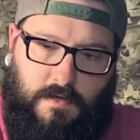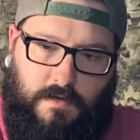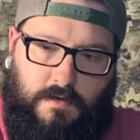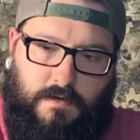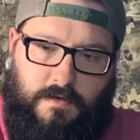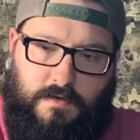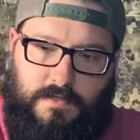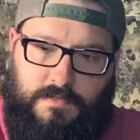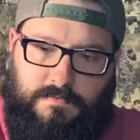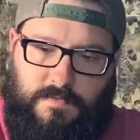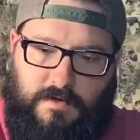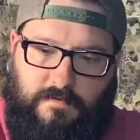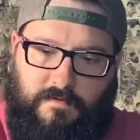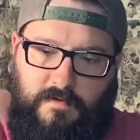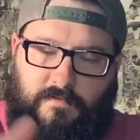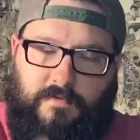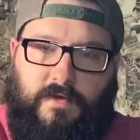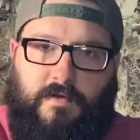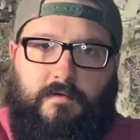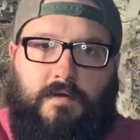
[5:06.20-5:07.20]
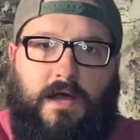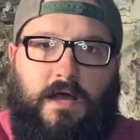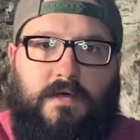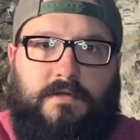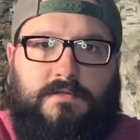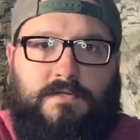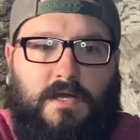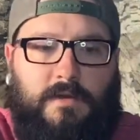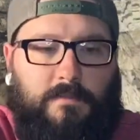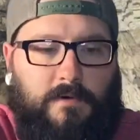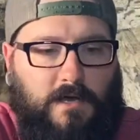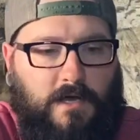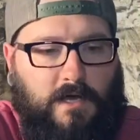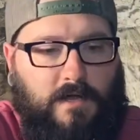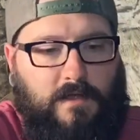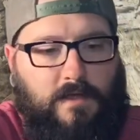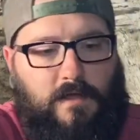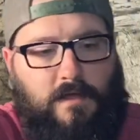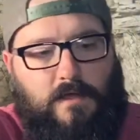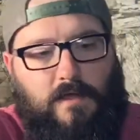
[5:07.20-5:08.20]
here's my 50 rounds I
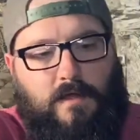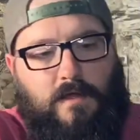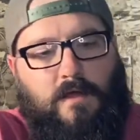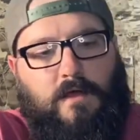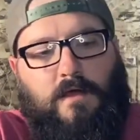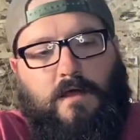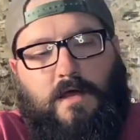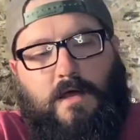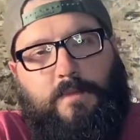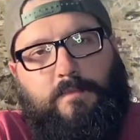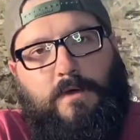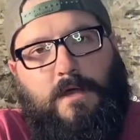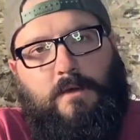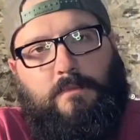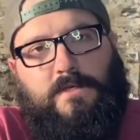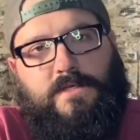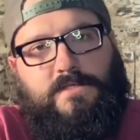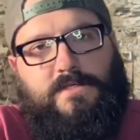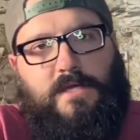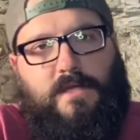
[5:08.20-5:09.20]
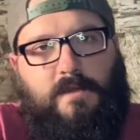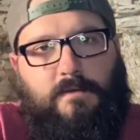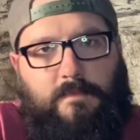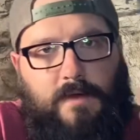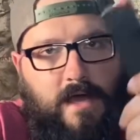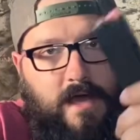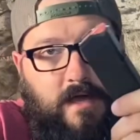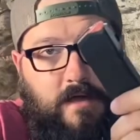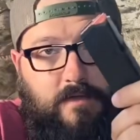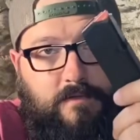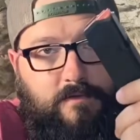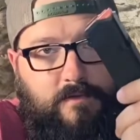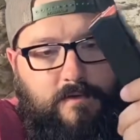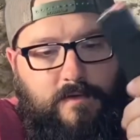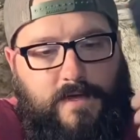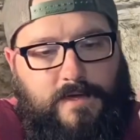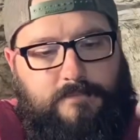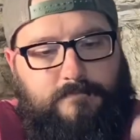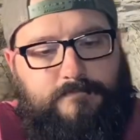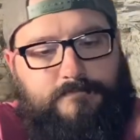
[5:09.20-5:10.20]
bought. I'd probably send a mag through
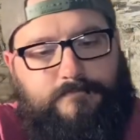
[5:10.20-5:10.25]
it.